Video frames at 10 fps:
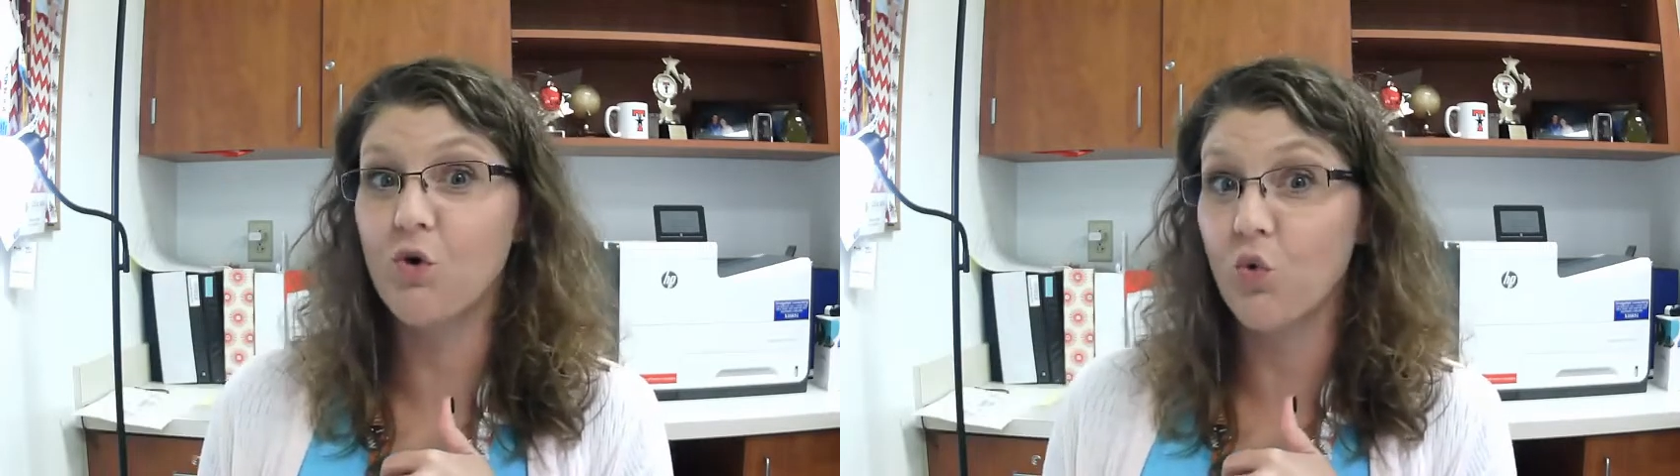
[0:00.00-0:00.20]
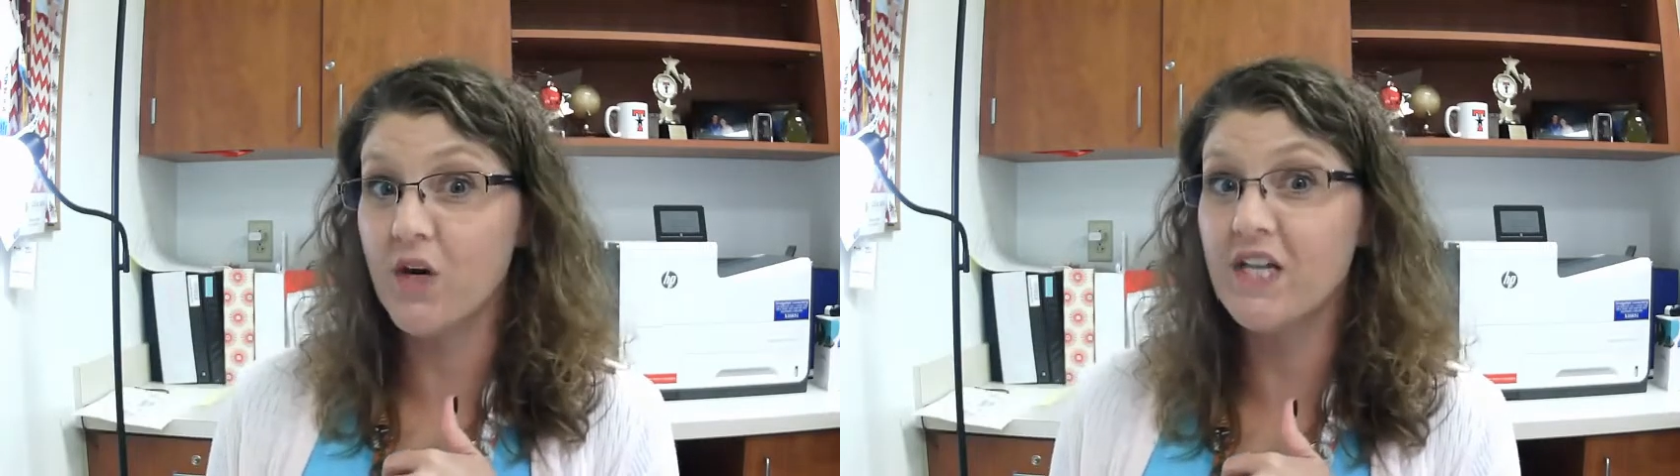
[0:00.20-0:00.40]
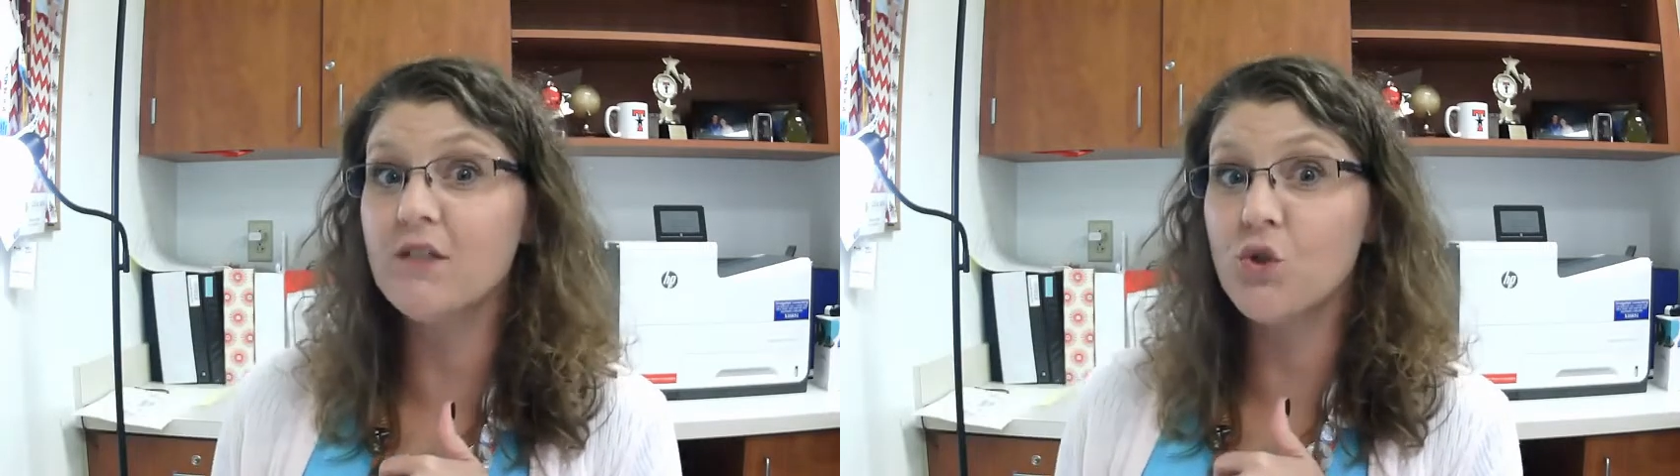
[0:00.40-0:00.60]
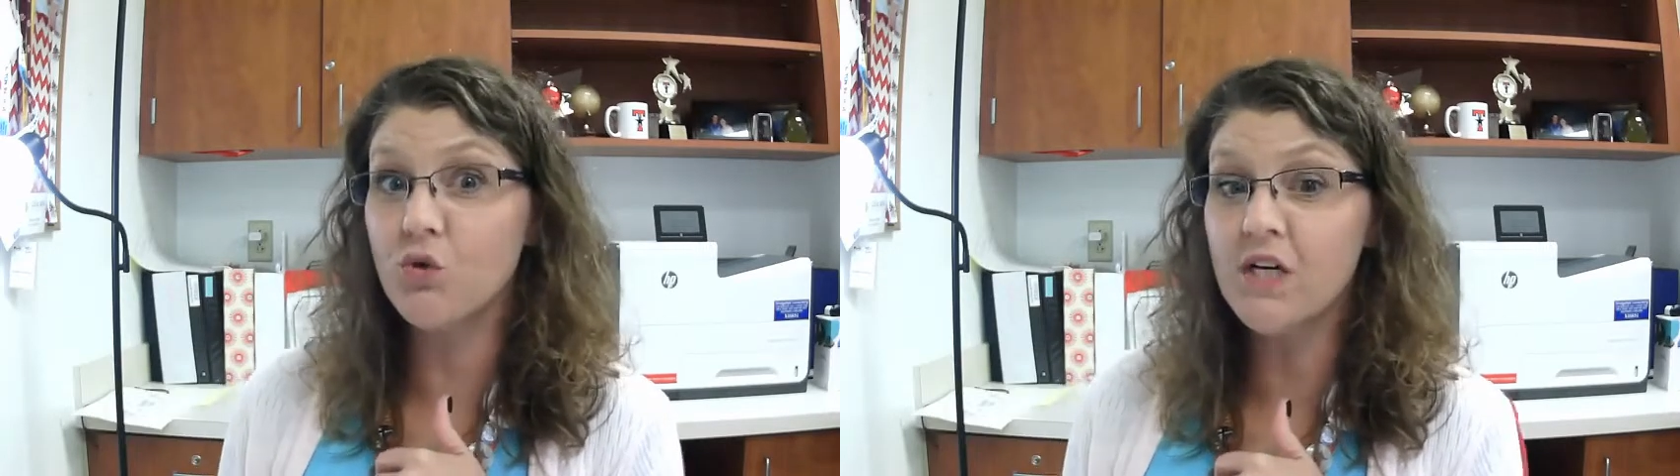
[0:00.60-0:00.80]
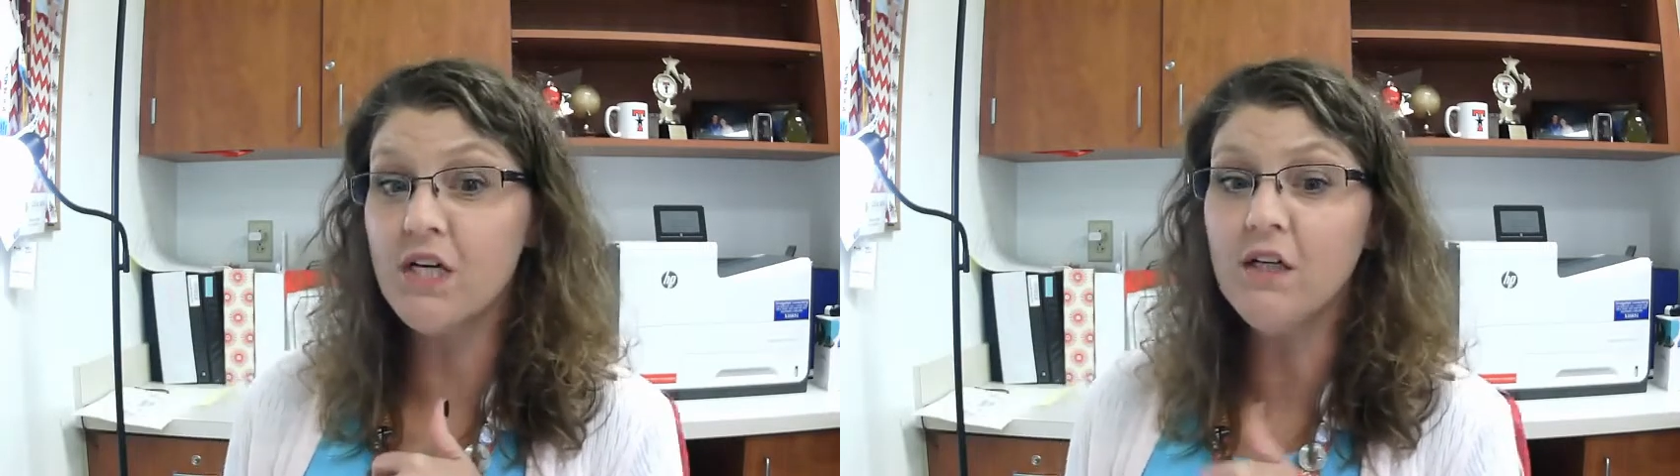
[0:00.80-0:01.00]
green
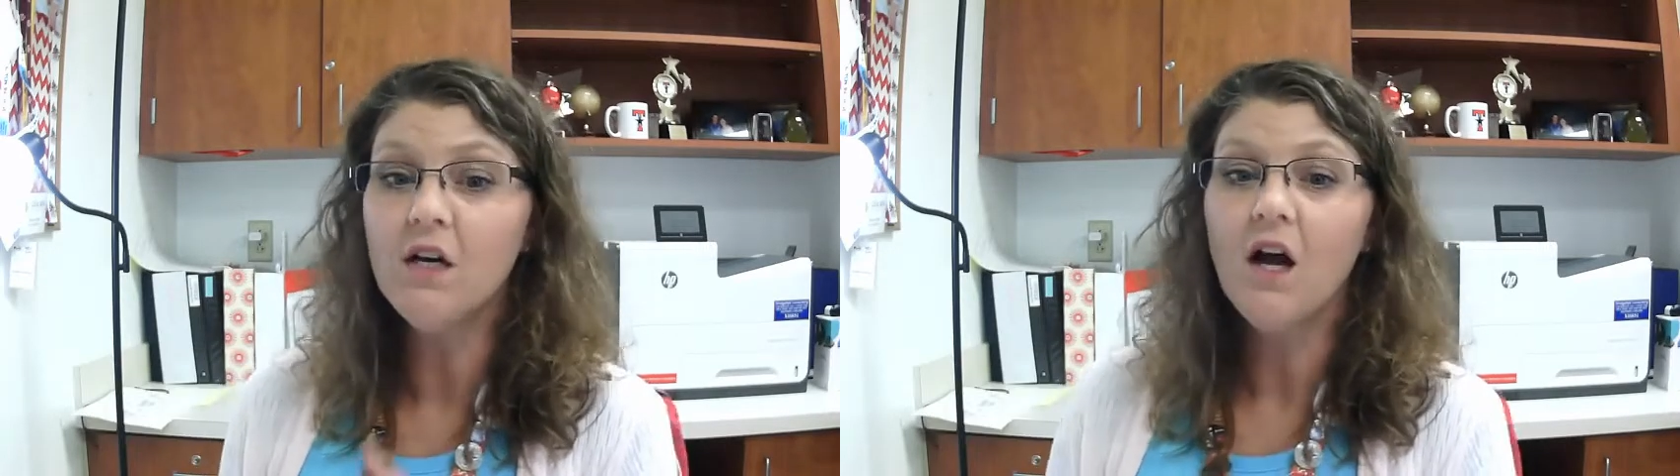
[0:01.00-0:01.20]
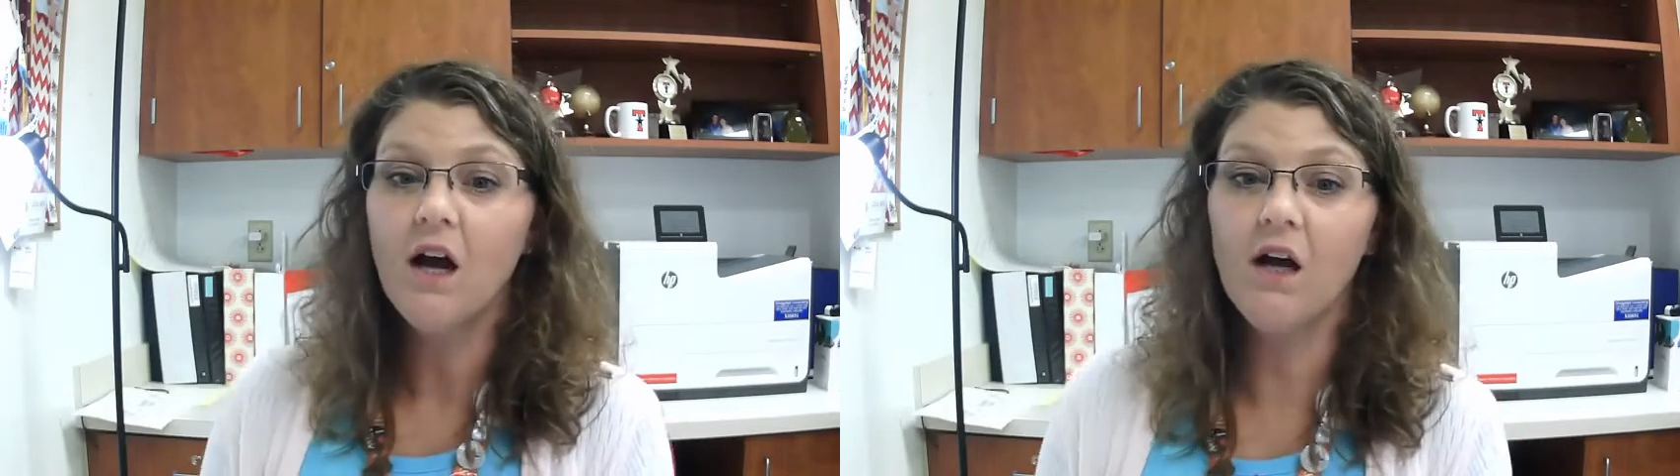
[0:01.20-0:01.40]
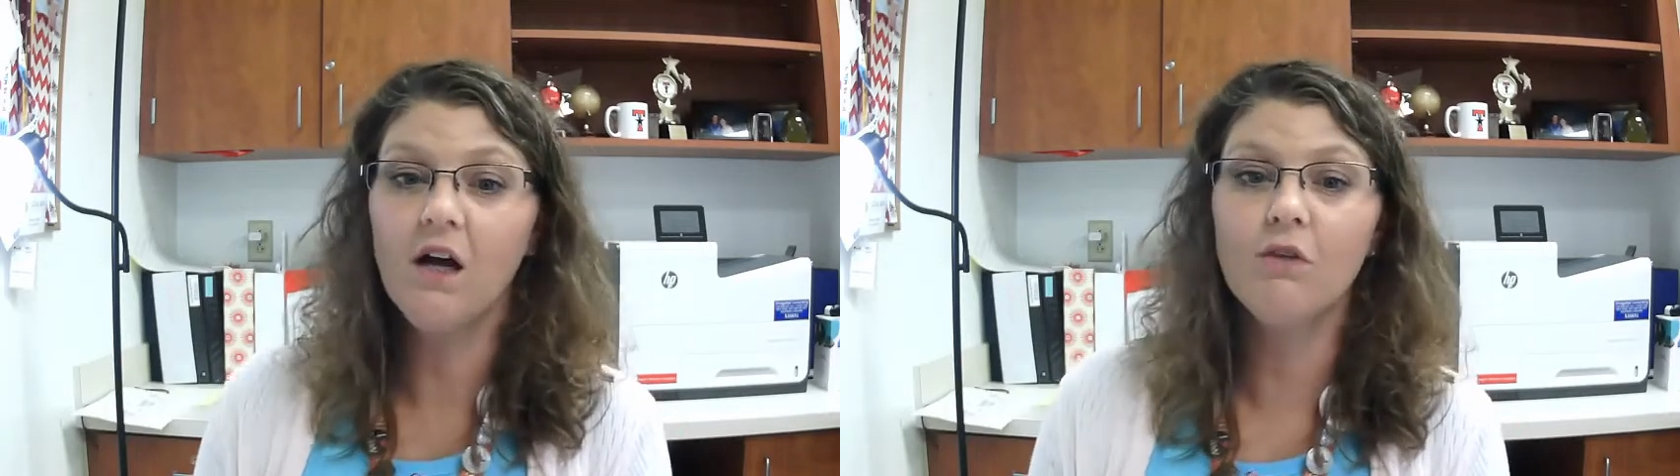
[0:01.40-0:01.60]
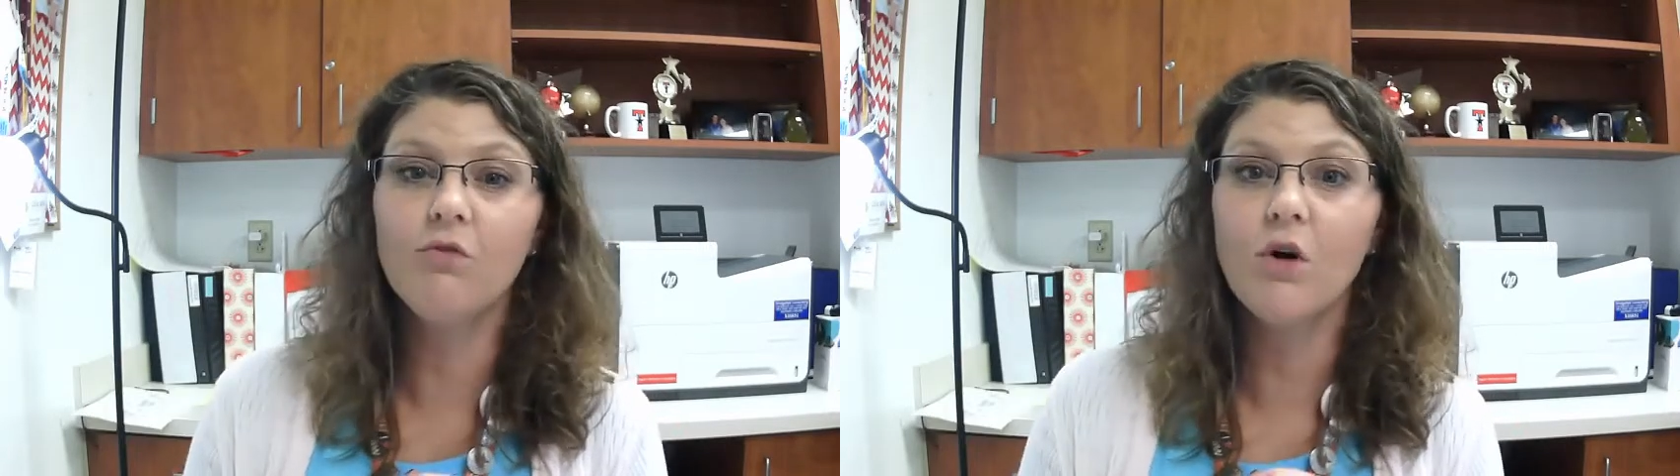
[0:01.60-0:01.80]
screen for